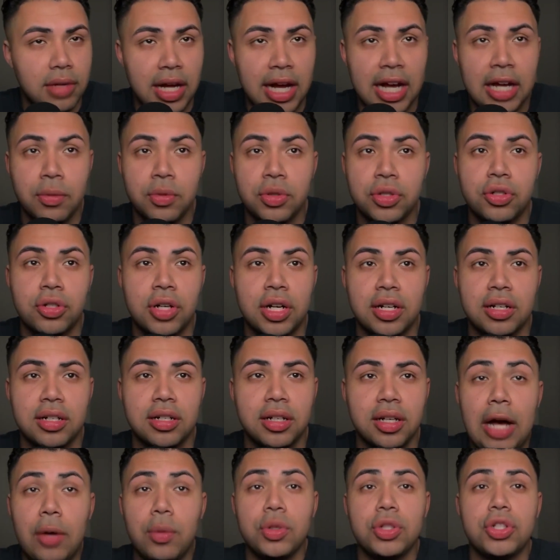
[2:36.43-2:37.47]
I was drunk.
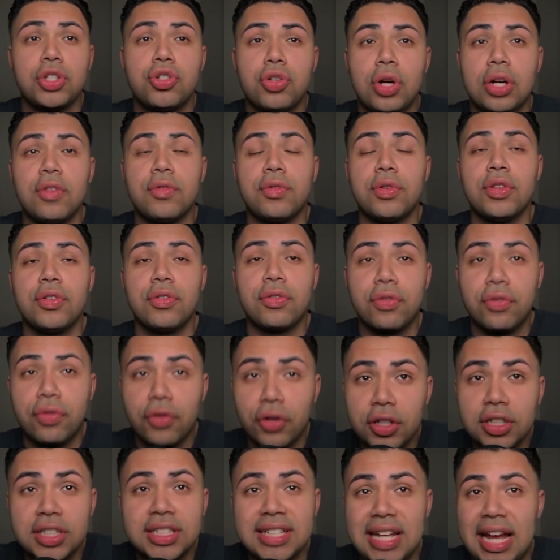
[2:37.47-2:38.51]
I was drunk for the
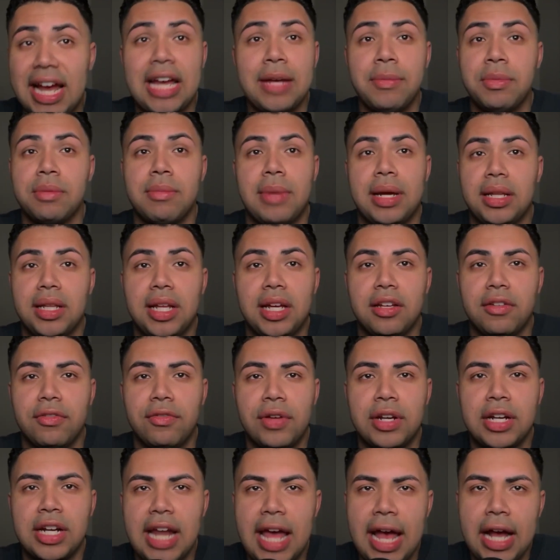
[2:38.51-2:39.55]
first time in my life,
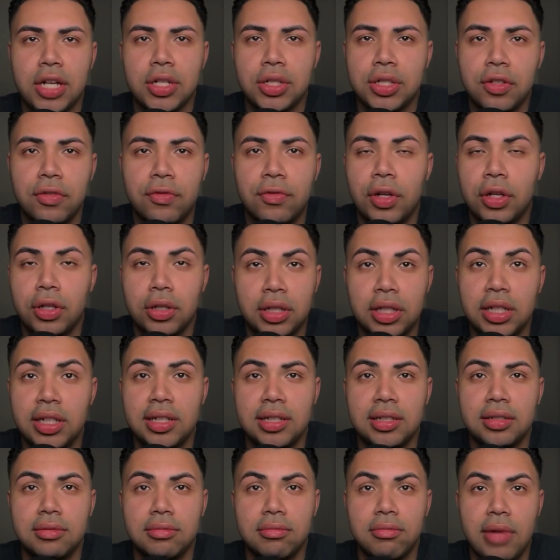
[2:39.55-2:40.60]
and it actually felt
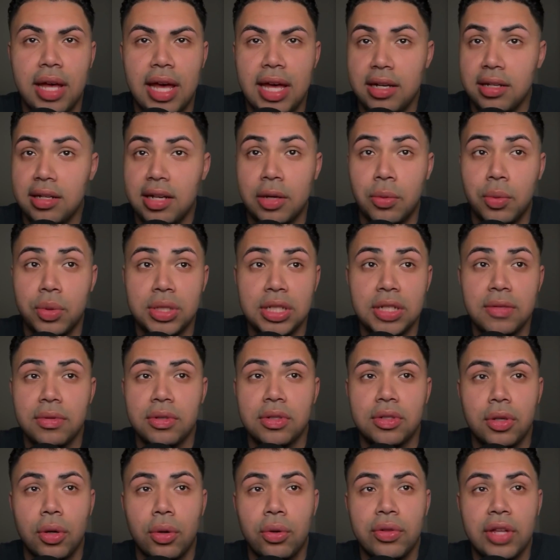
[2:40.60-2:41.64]
good, and I was
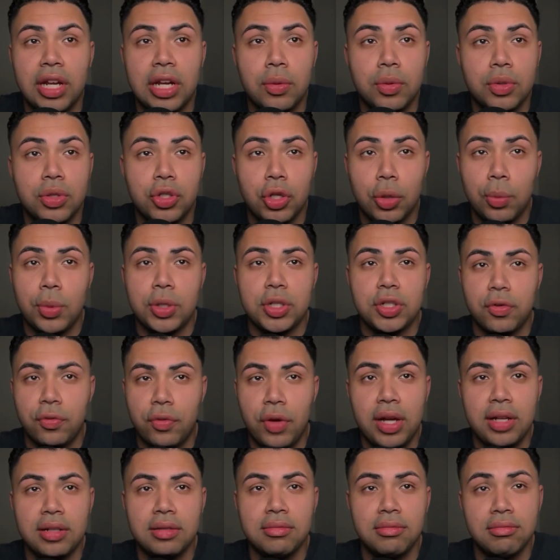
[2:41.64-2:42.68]
even told that I was so much
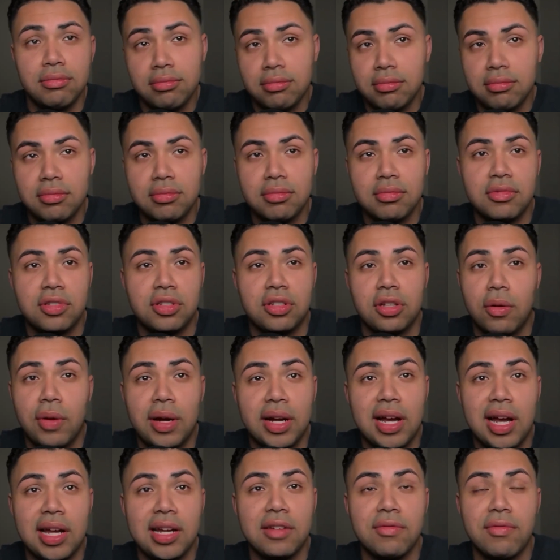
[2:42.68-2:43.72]
fun, so I
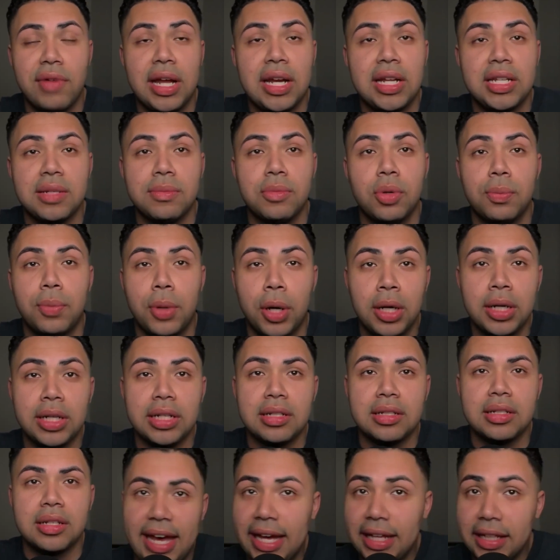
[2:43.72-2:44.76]
got invited to more
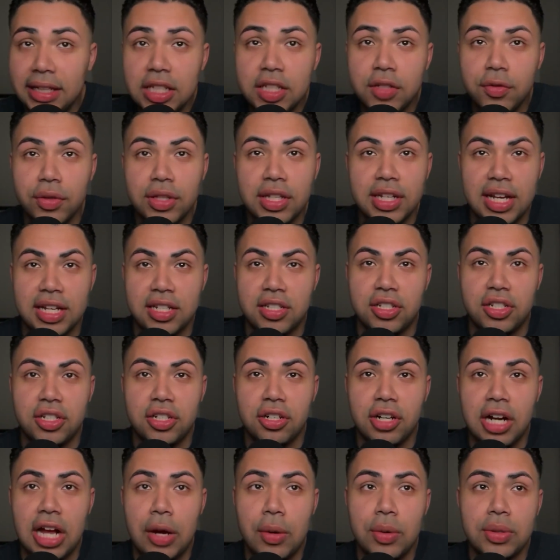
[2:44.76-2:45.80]
parties. At least for the next
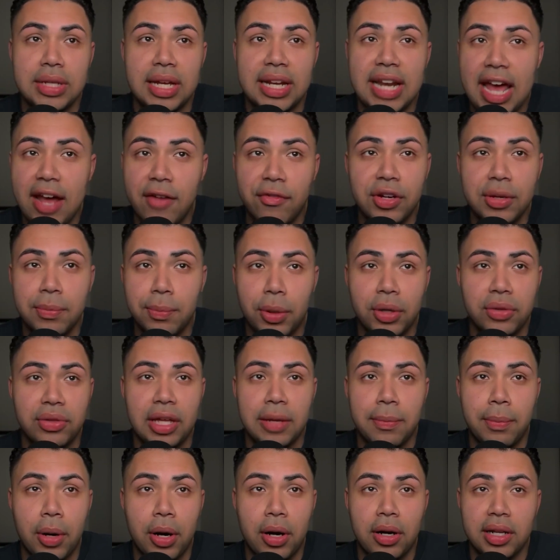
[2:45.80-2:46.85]
year, I was at every birthday
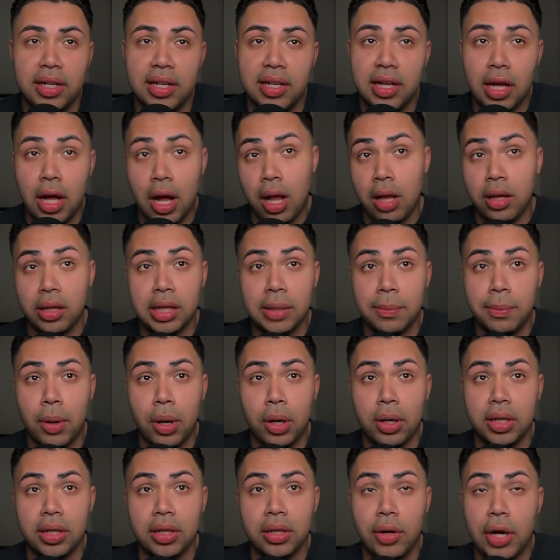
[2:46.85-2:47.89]
party, holiday
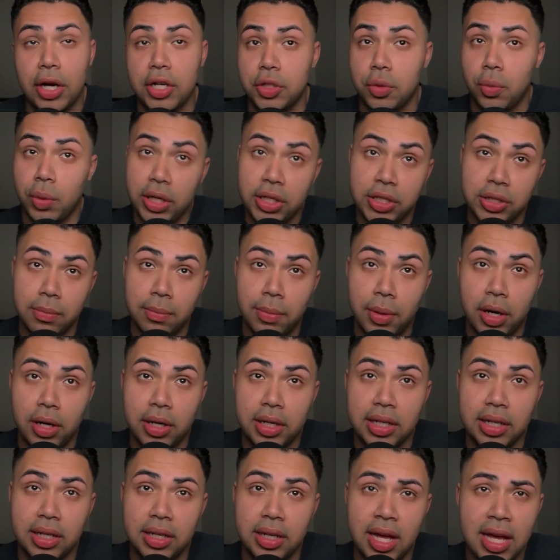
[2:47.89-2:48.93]
party, graduation
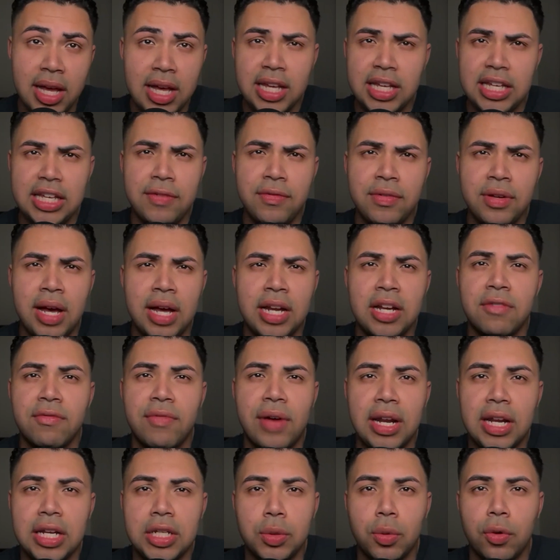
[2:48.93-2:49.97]
party, even got
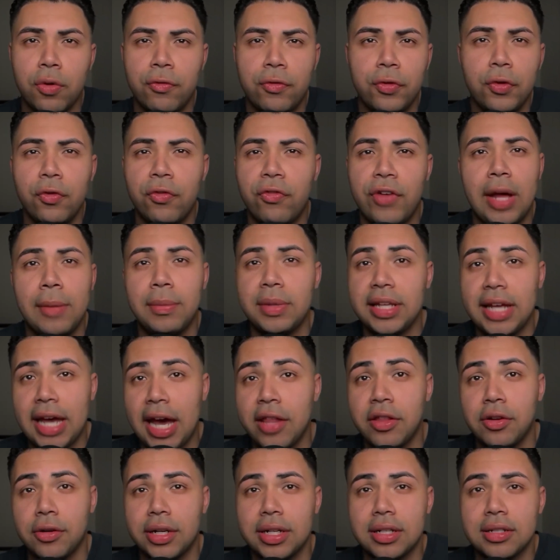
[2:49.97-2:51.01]
invited to a few family
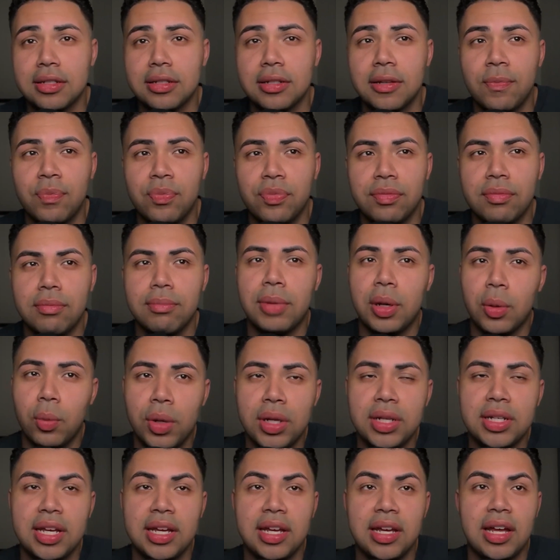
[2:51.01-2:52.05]
gatherings. But
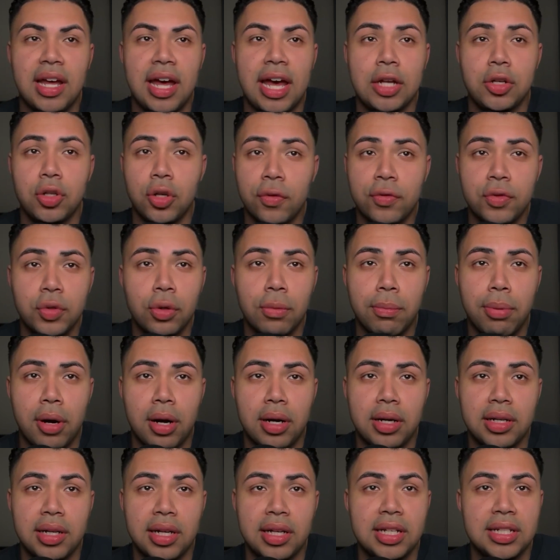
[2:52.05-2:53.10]
one day, I drove to a
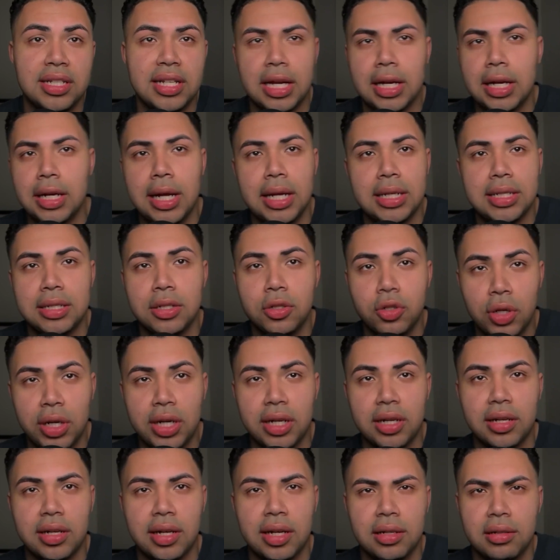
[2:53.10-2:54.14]
party and decided not to
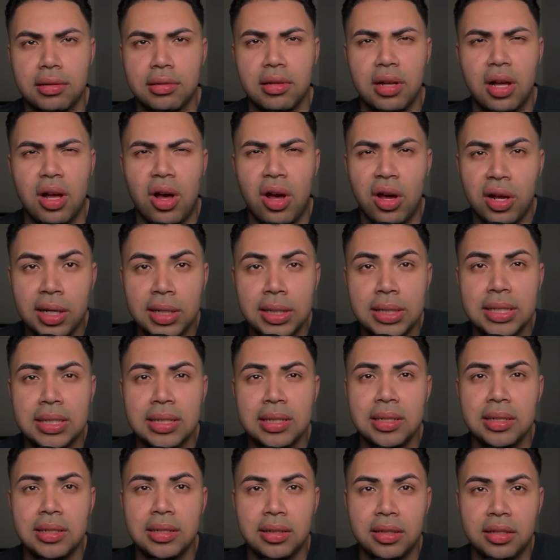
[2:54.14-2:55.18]
drink, and
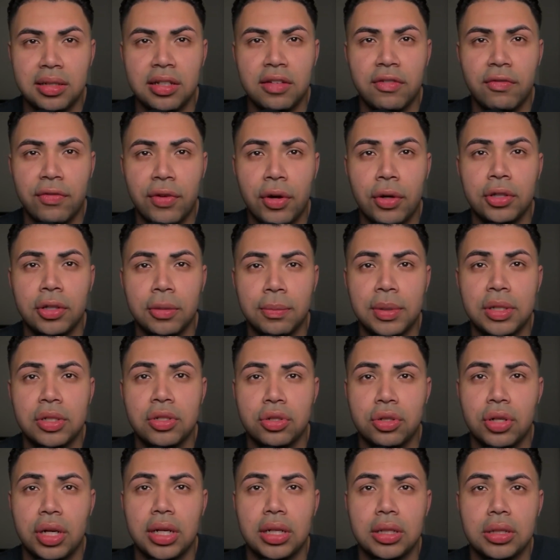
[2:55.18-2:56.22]
honestly, it felt a bit
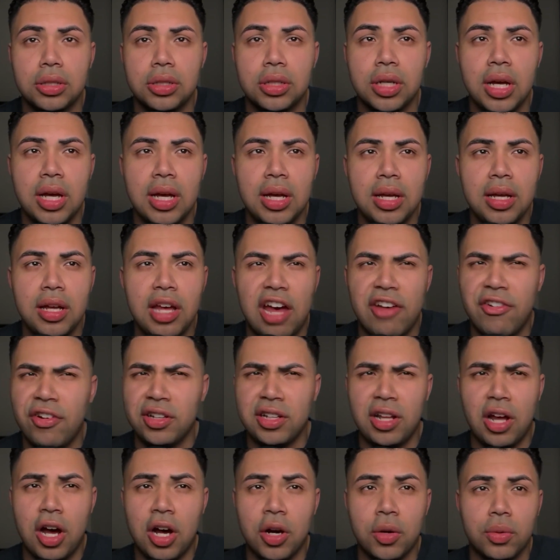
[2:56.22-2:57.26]
strange. I felt
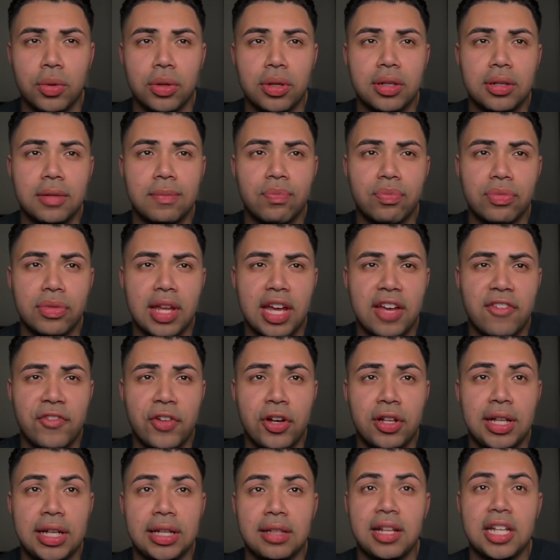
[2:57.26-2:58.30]
awkward. I felt
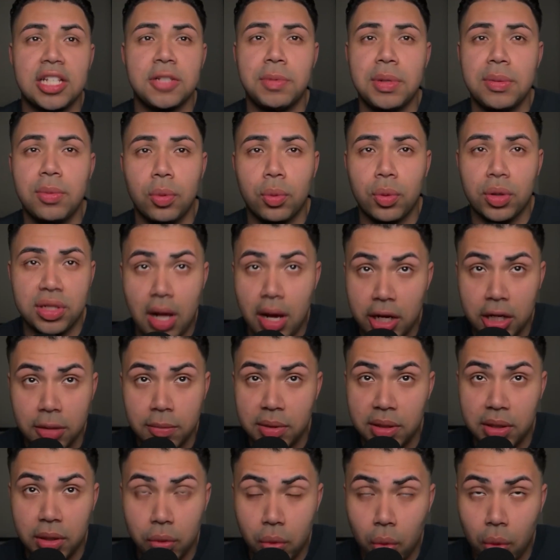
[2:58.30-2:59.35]
like less people were talking to
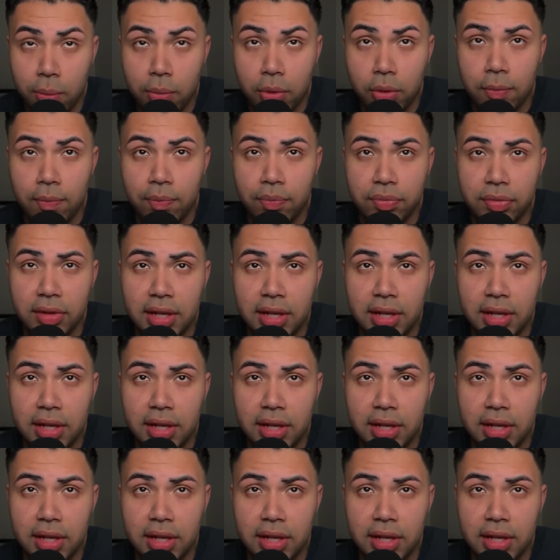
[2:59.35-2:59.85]
me than normal.